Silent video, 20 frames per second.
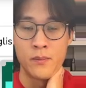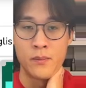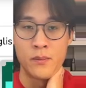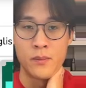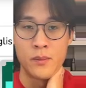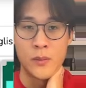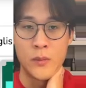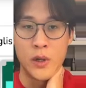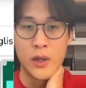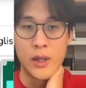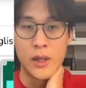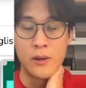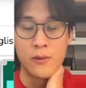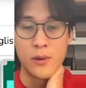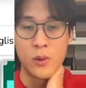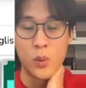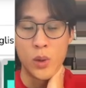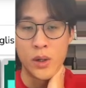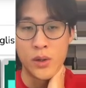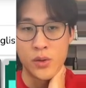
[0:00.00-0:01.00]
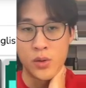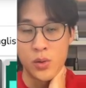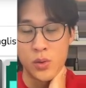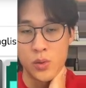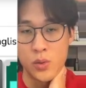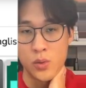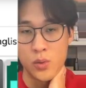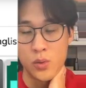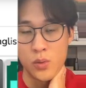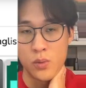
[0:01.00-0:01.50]
Right, if you want
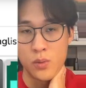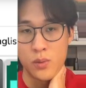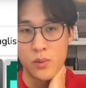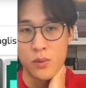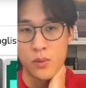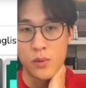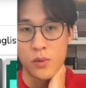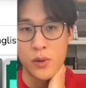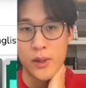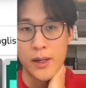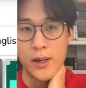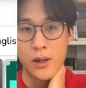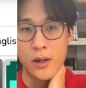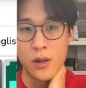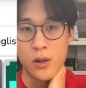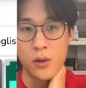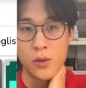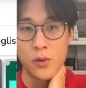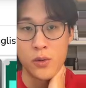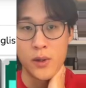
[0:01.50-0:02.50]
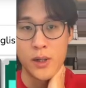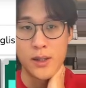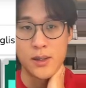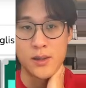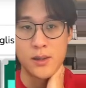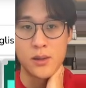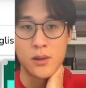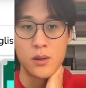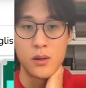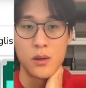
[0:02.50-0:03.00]
to create
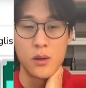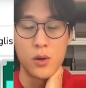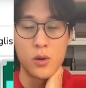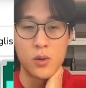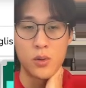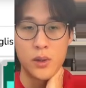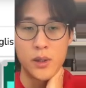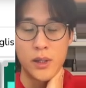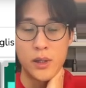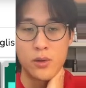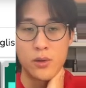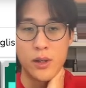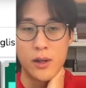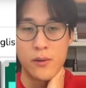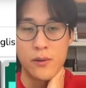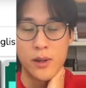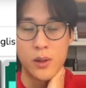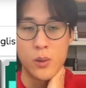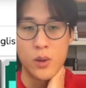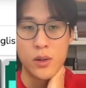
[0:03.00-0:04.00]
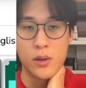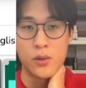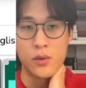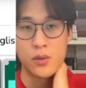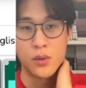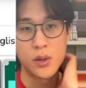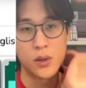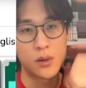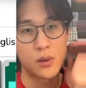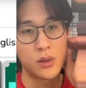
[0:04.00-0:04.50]
co-threats, locally you definitely want to
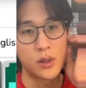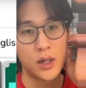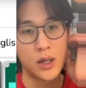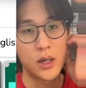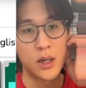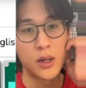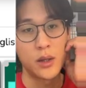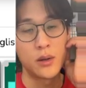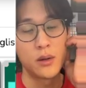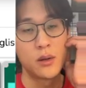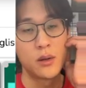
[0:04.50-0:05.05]
do the cut.